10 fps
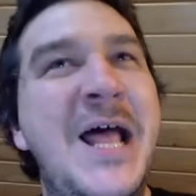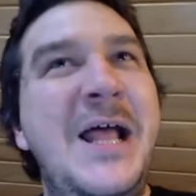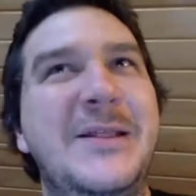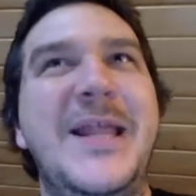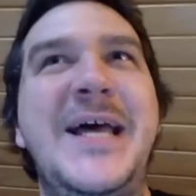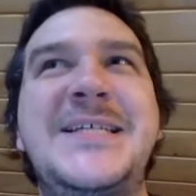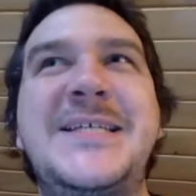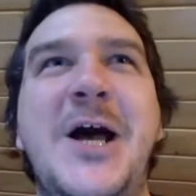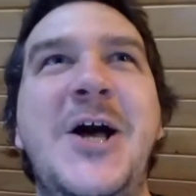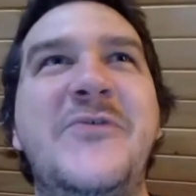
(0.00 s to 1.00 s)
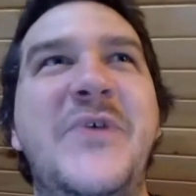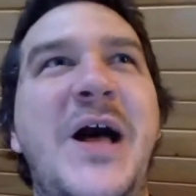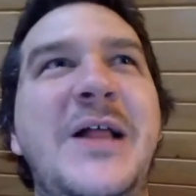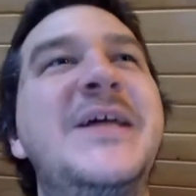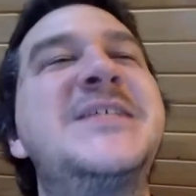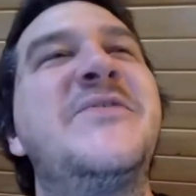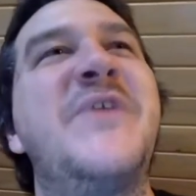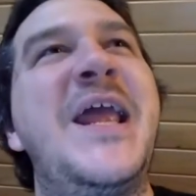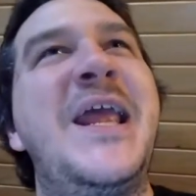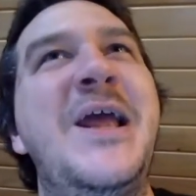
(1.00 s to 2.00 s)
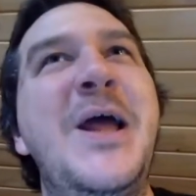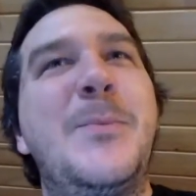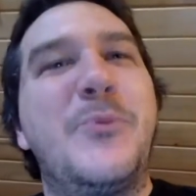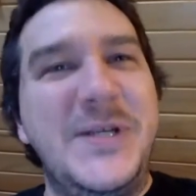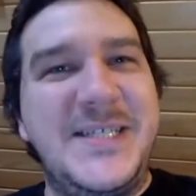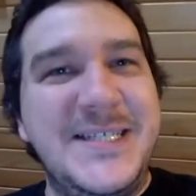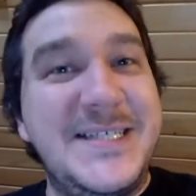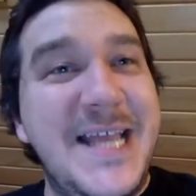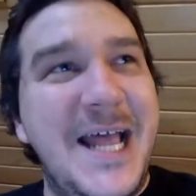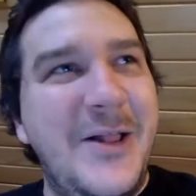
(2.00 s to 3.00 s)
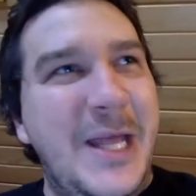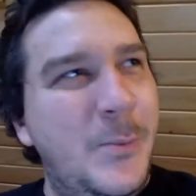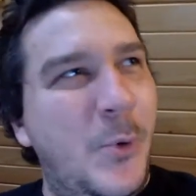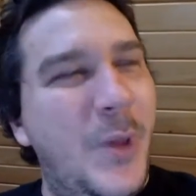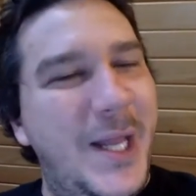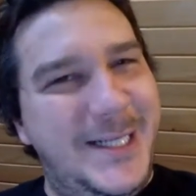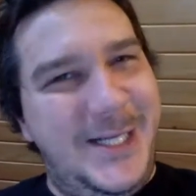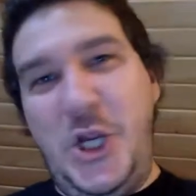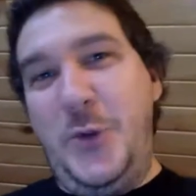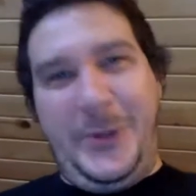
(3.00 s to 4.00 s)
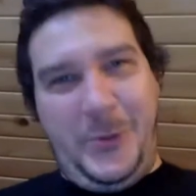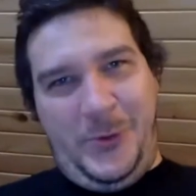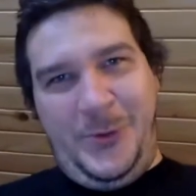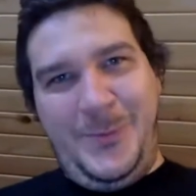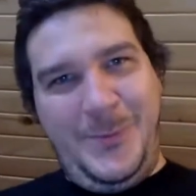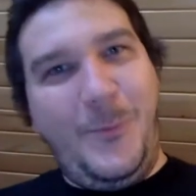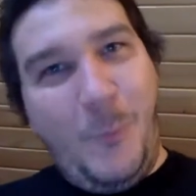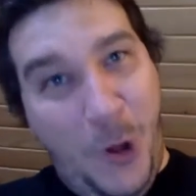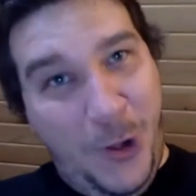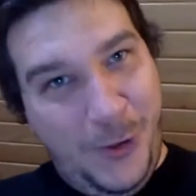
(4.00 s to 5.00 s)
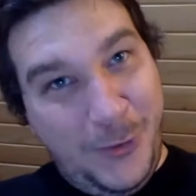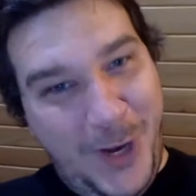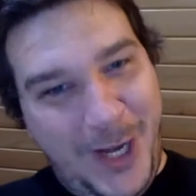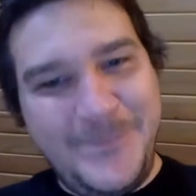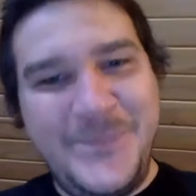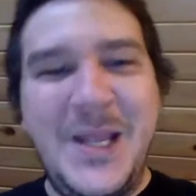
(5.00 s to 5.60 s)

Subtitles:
less of a prison cell and more like a cubicle wall, right?